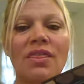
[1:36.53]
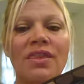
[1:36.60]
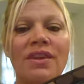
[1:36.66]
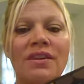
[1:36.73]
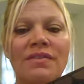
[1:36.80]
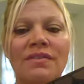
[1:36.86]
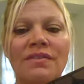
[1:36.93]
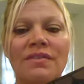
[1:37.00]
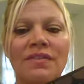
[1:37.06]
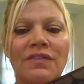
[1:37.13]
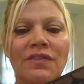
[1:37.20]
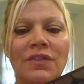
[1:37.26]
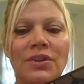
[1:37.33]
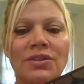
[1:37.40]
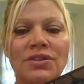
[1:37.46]
The
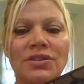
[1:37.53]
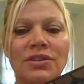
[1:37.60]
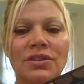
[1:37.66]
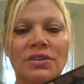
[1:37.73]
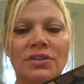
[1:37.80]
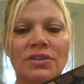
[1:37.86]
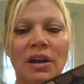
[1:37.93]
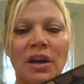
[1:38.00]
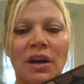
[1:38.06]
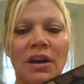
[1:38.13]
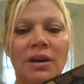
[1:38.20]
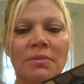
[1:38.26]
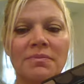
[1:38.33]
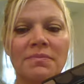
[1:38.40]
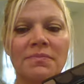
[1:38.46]
first
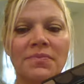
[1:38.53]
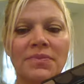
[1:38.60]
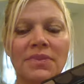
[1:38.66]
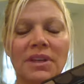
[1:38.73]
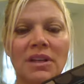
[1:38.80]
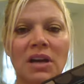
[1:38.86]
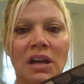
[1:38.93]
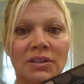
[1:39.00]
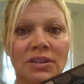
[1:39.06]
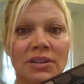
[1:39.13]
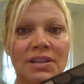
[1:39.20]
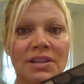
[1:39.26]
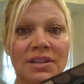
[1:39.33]
color